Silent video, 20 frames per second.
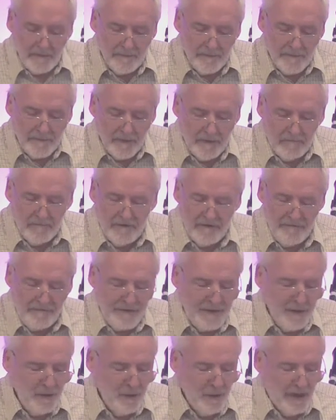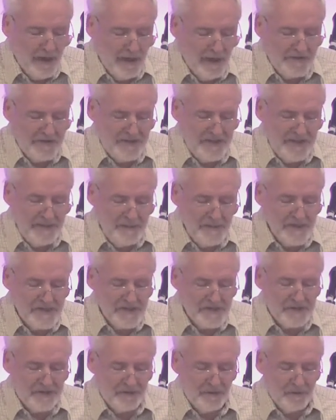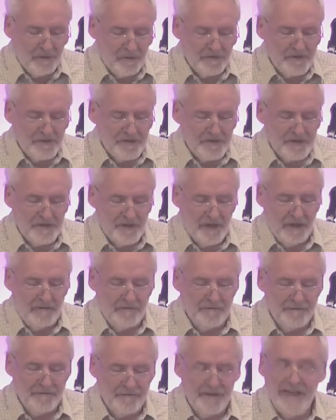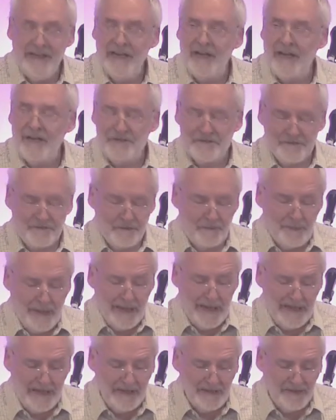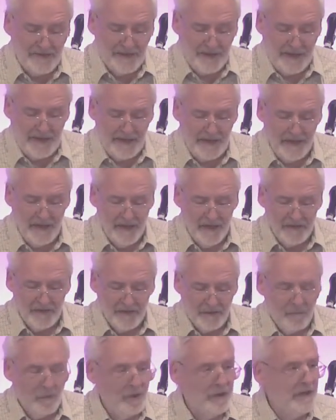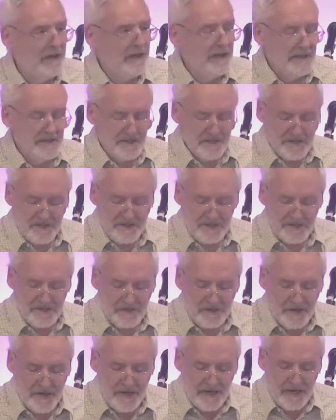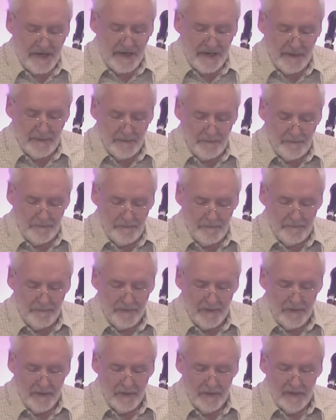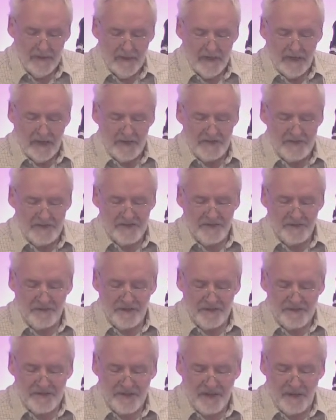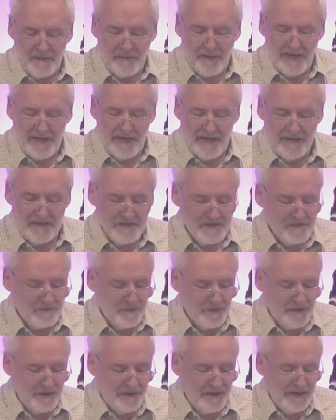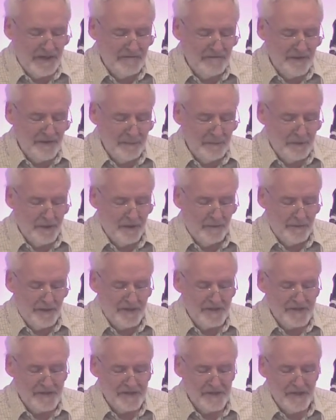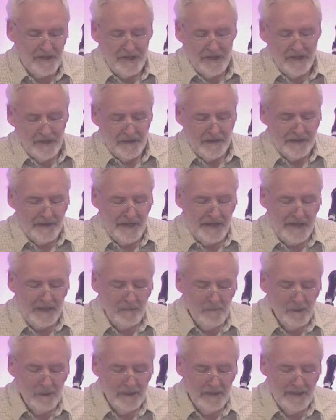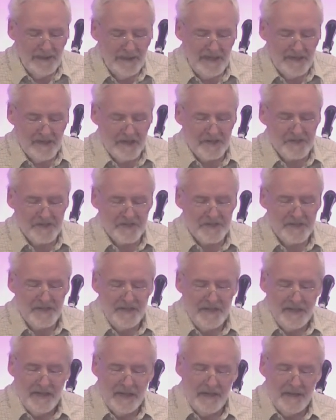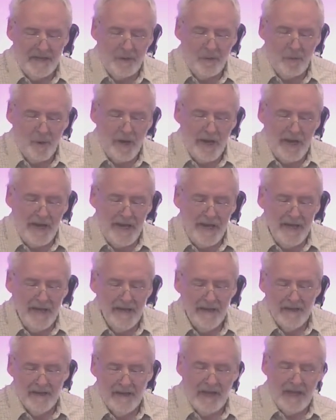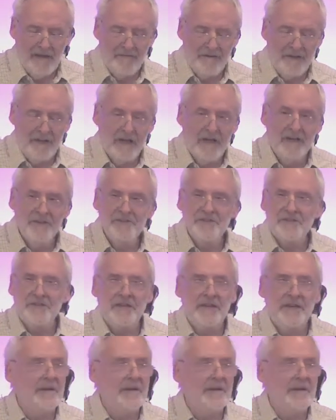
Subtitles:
review our deepest thoughts and free us from anything that would lead us astray. And so the psalm ends with a lovely promise that he will lead us in the way everlasting.